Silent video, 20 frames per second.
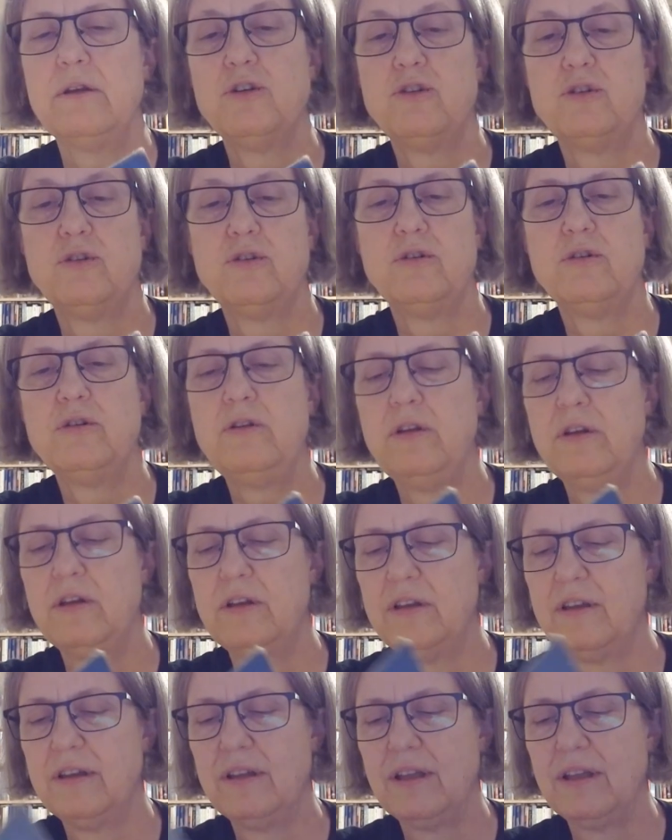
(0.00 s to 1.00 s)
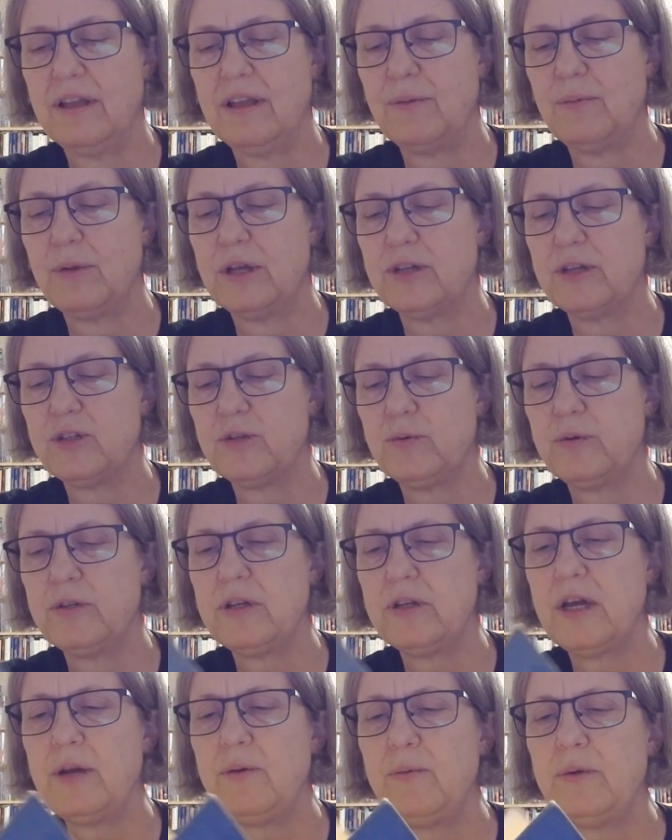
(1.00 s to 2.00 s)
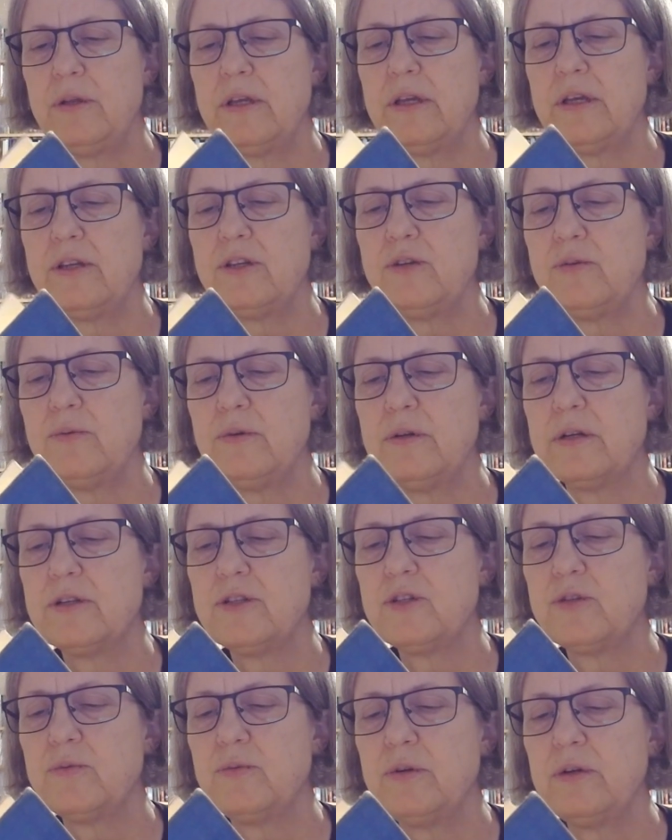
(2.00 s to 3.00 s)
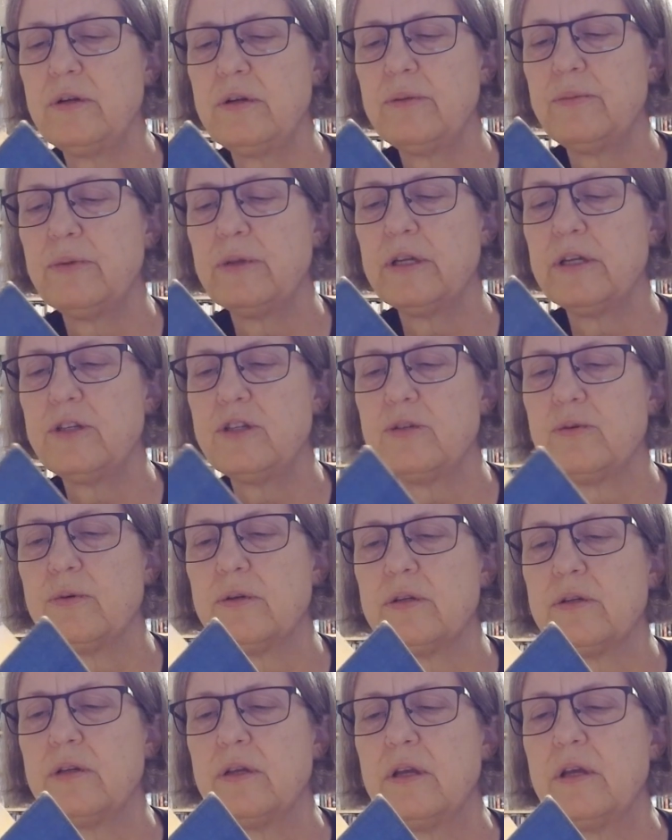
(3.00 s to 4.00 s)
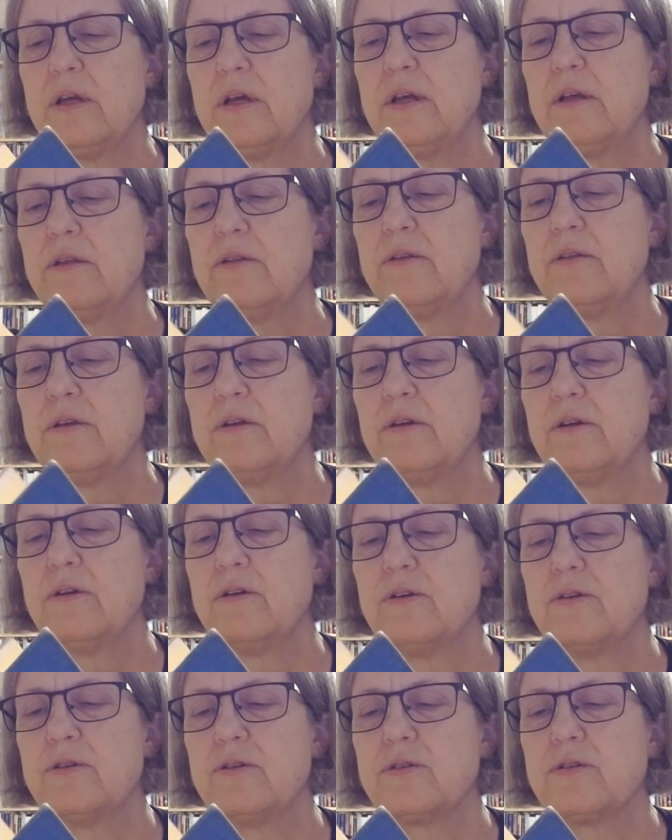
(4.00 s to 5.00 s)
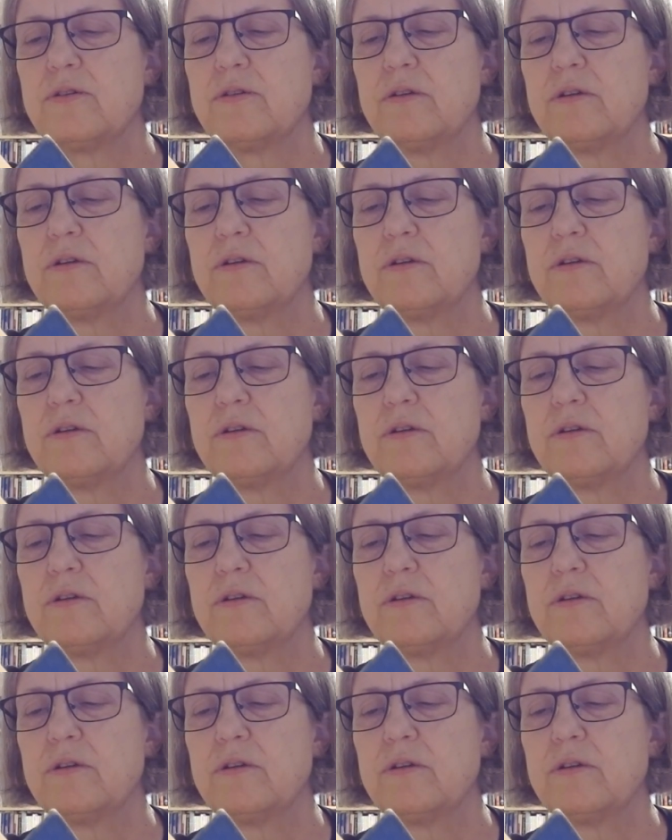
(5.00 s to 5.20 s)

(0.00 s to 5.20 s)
should. I will get to it. I will get to it. I swear I will get to it. The Years.